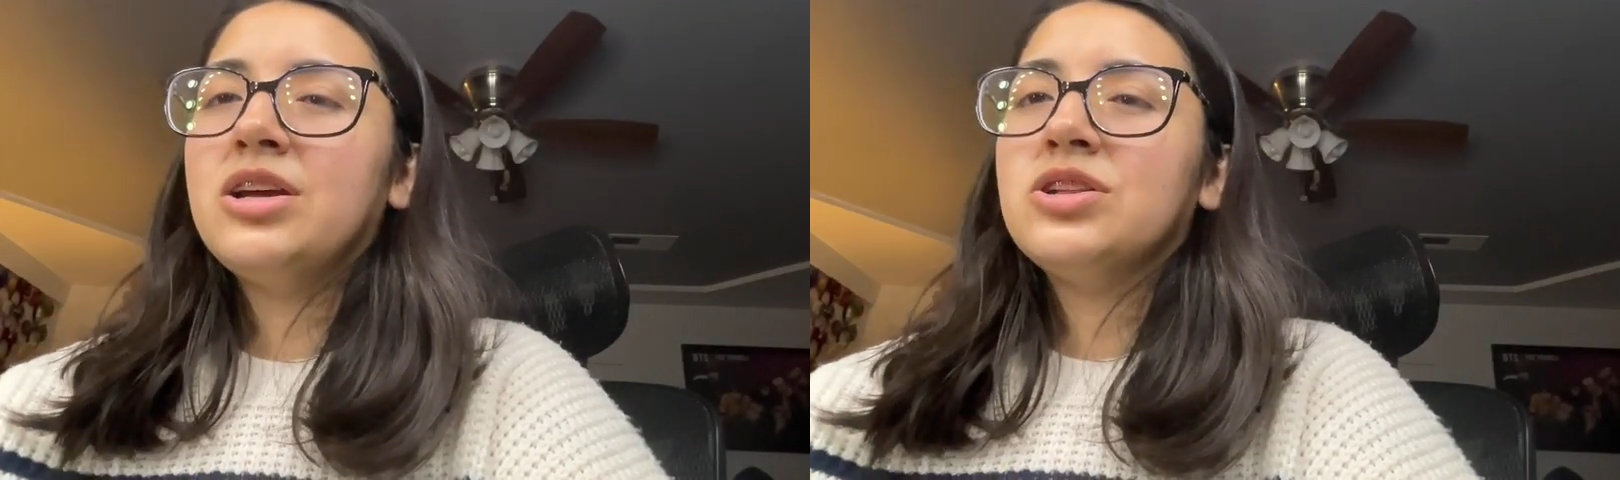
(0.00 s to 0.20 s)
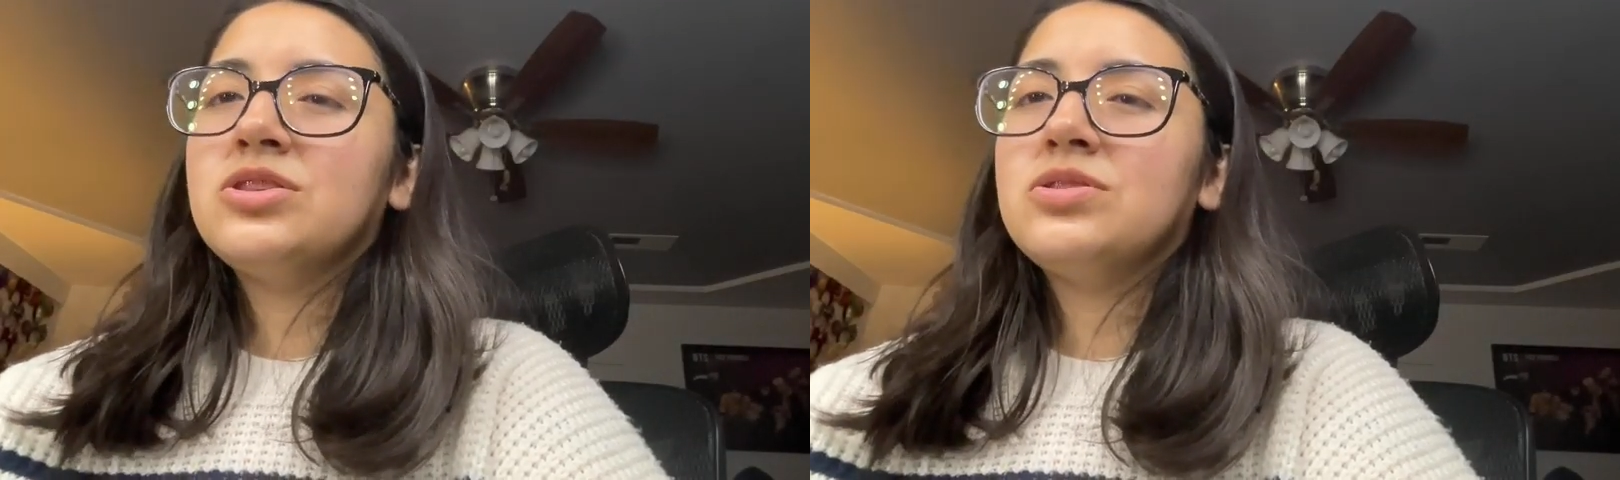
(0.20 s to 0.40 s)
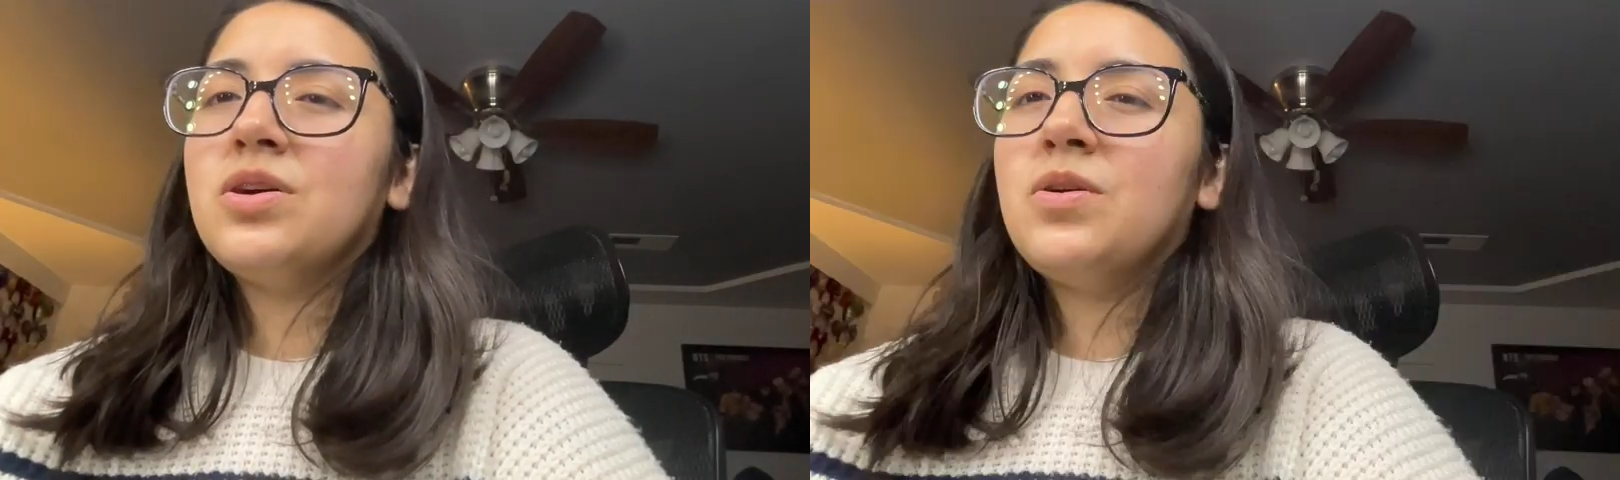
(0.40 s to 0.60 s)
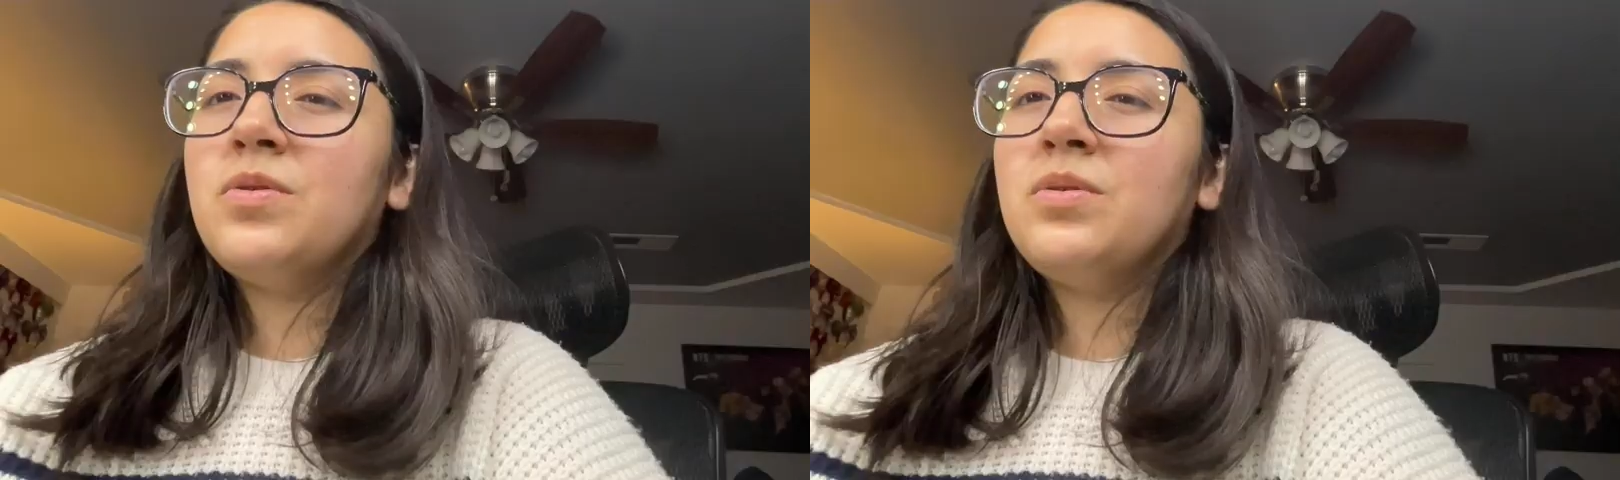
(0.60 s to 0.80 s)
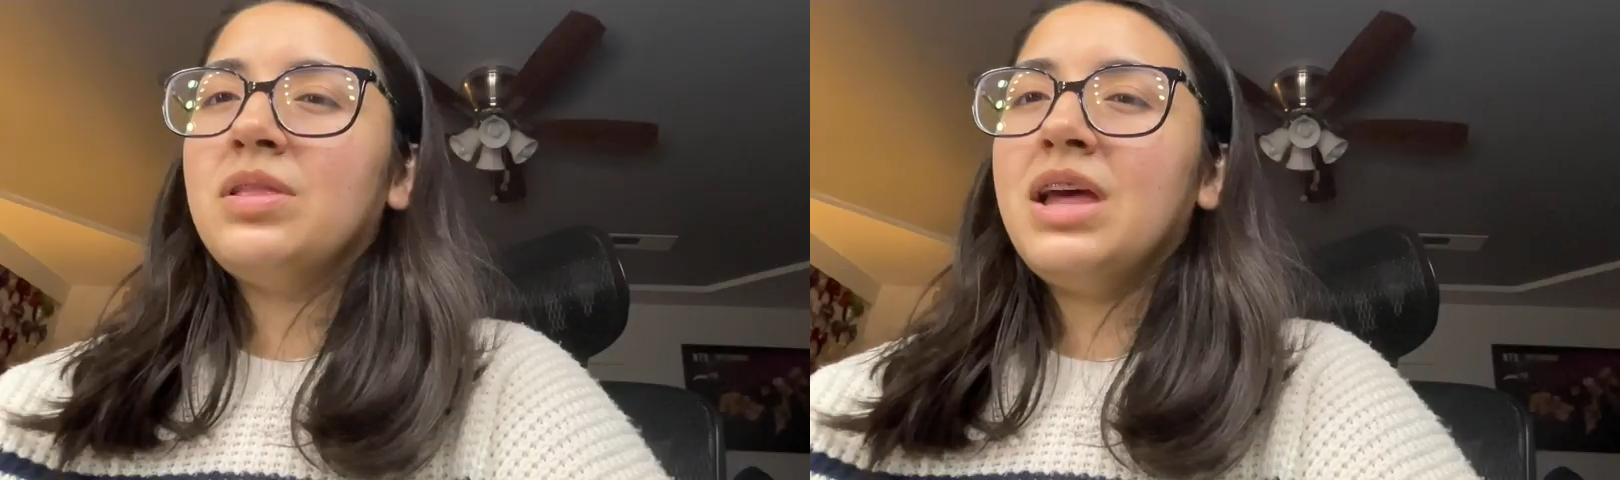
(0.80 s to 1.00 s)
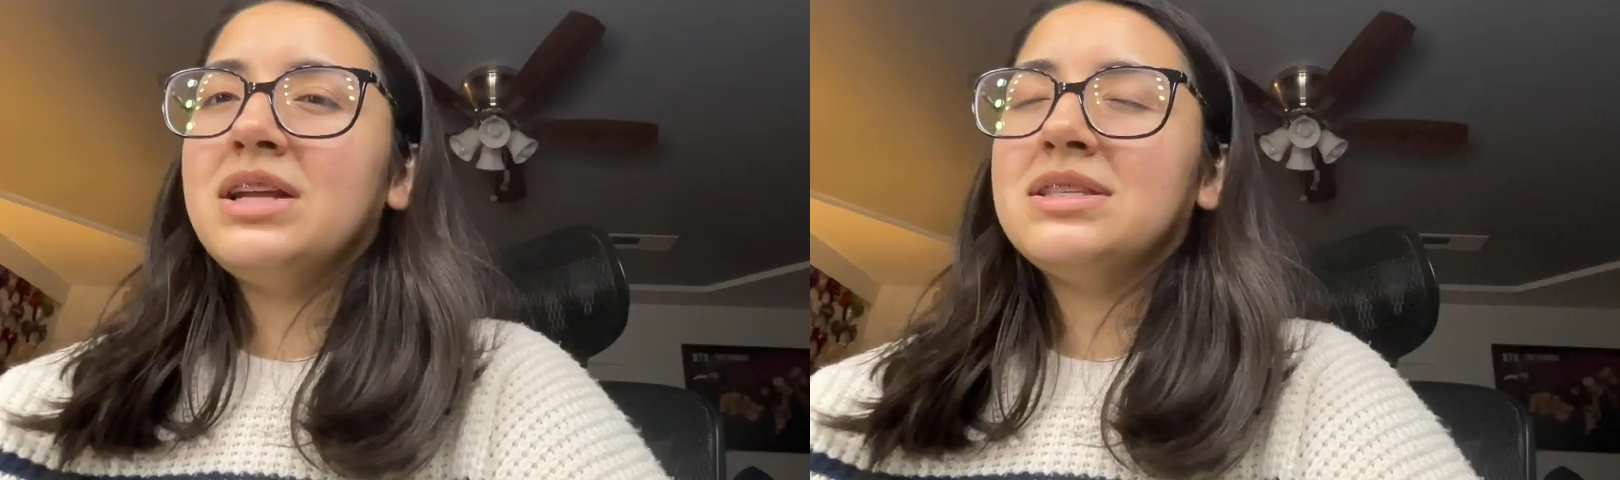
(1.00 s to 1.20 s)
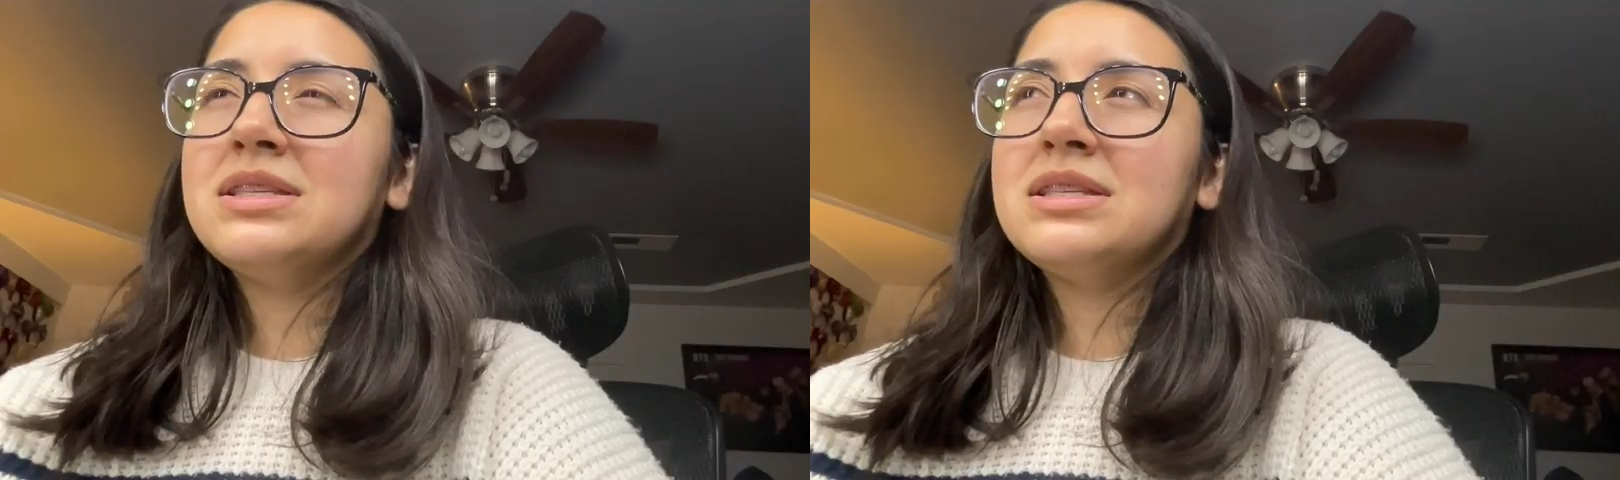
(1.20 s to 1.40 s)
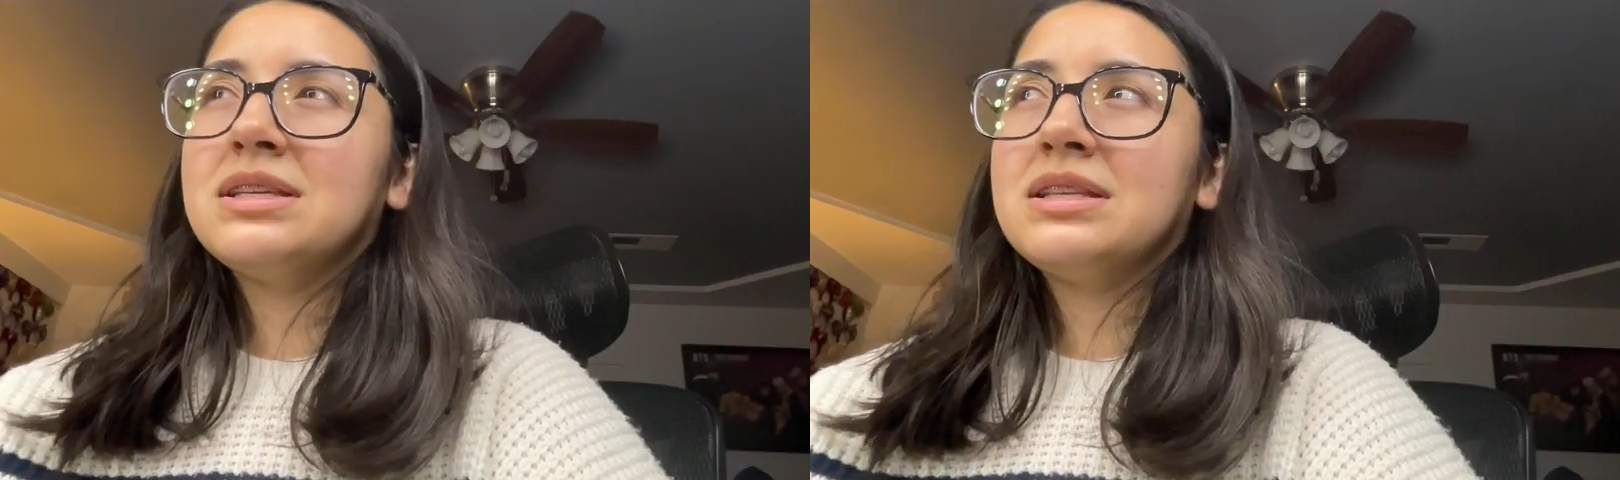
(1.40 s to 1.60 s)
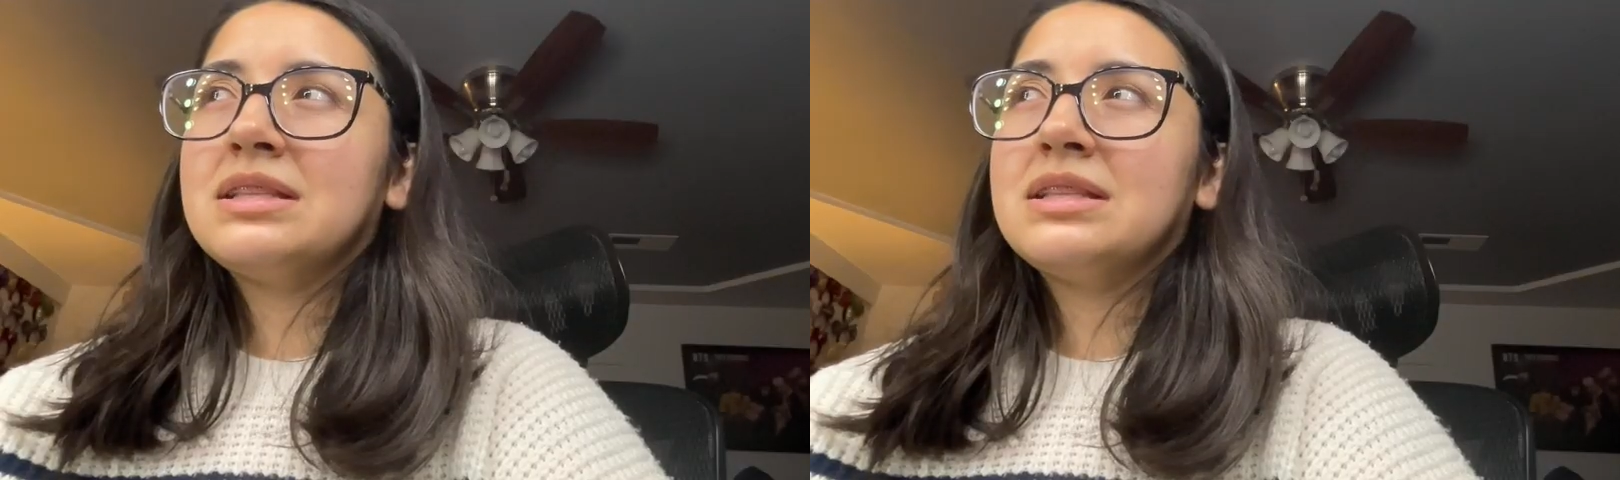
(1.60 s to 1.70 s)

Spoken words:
So let's